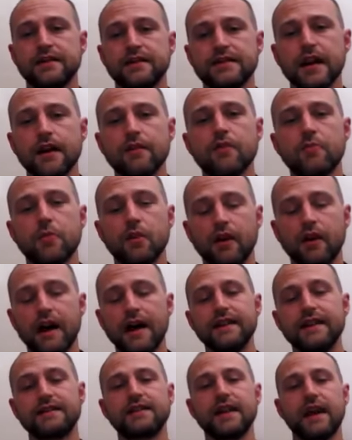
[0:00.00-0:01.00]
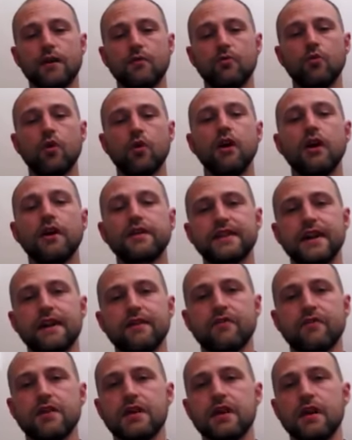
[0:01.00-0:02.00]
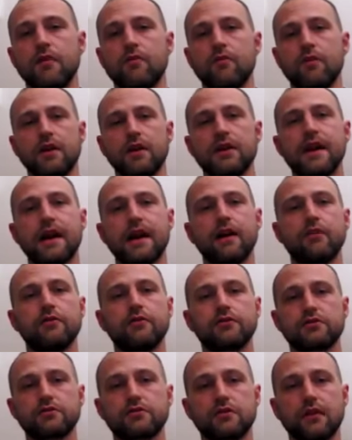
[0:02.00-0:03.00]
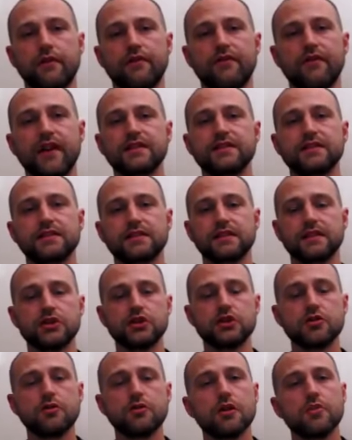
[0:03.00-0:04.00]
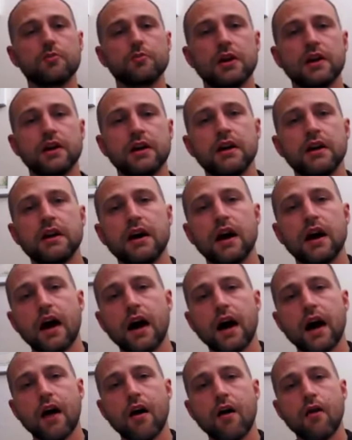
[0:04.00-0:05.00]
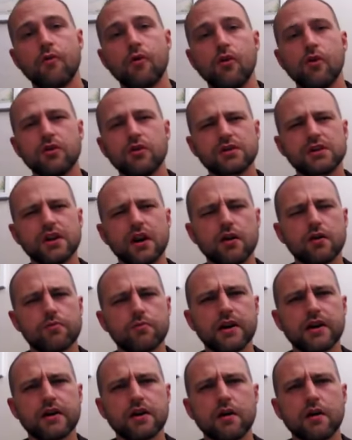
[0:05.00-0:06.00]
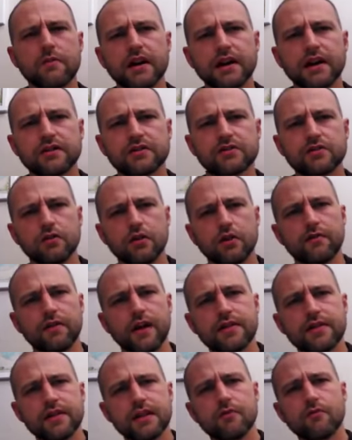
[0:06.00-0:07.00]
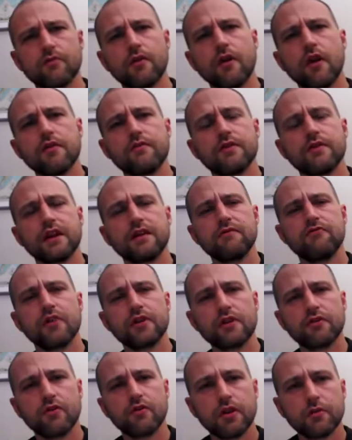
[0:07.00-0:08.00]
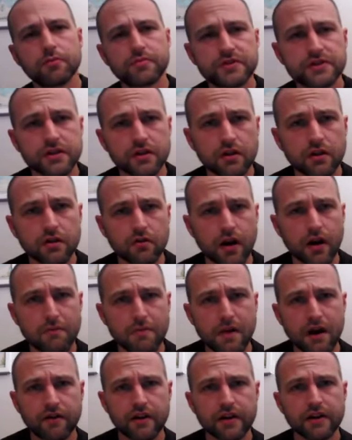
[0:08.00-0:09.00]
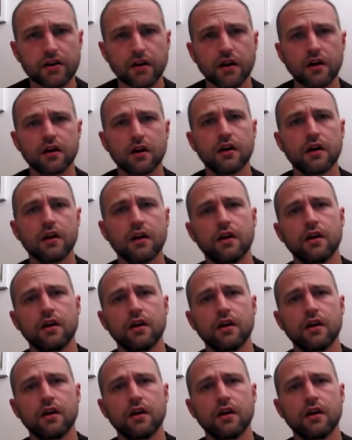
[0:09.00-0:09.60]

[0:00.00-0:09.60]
terrible, and it's getting worse every year. We're now the fattest in Europe. We're also becoming sort of, I think we're only runner-up to America